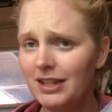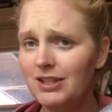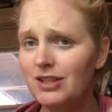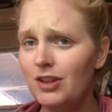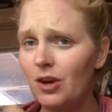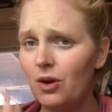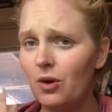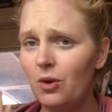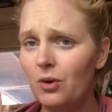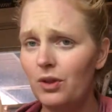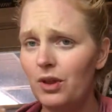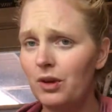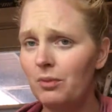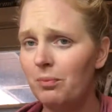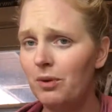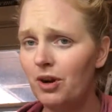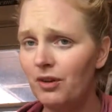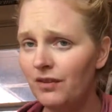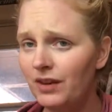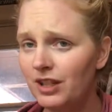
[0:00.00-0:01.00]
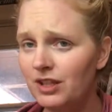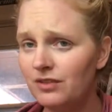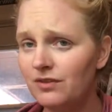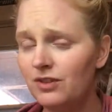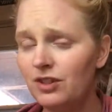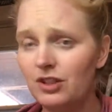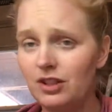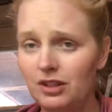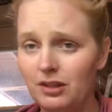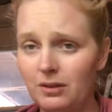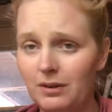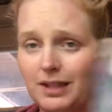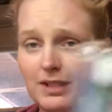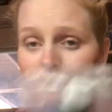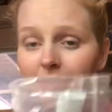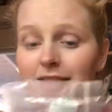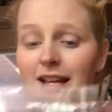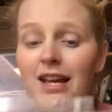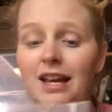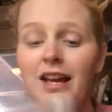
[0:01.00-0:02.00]
So they're perfect for little
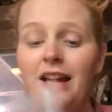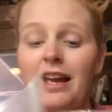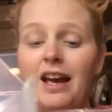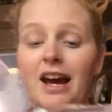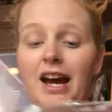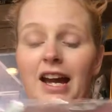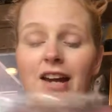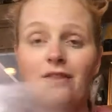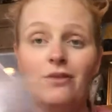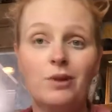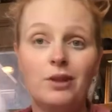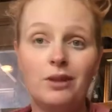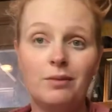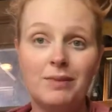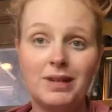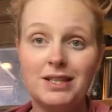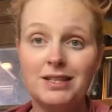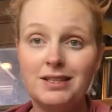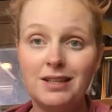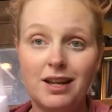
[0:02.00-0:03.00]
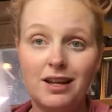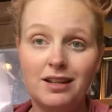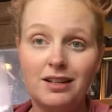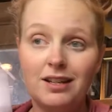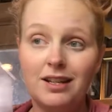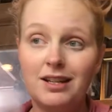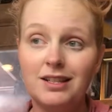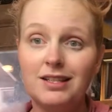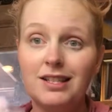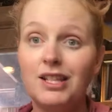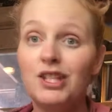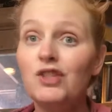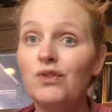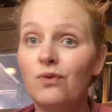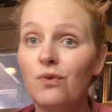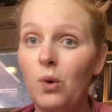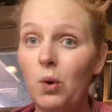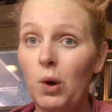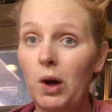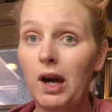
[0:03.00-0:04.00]
ones. I have one that my son does. He's
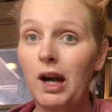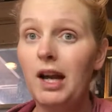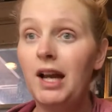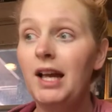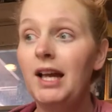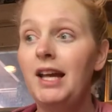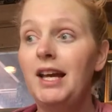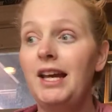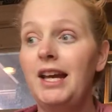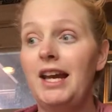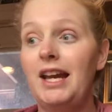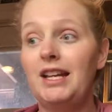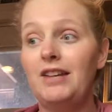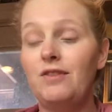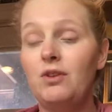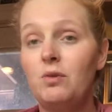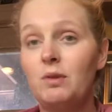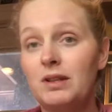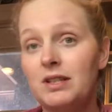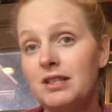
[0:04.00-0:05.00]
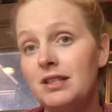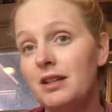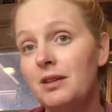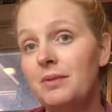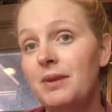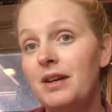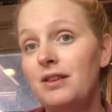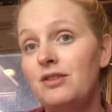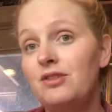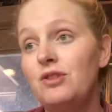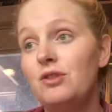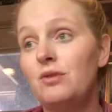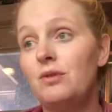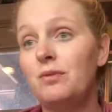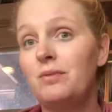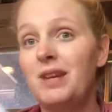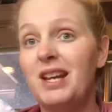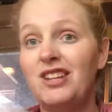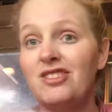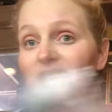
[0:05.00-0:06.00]
four. And if he wants to come down and do it
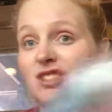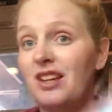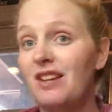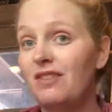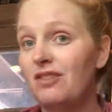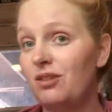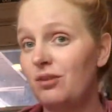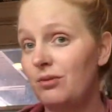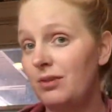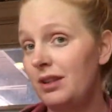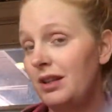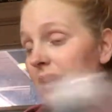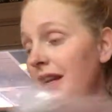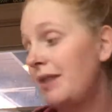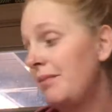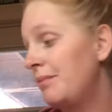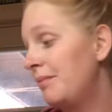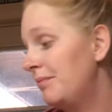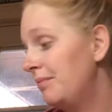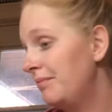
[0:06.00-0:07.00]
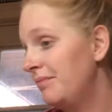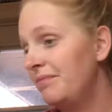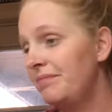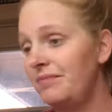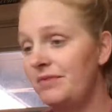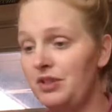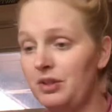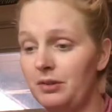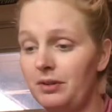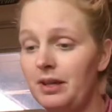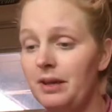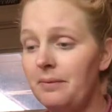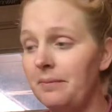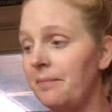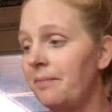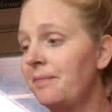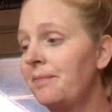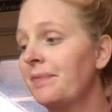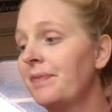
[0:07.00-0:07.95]
with me, I just have a little one that I do with him.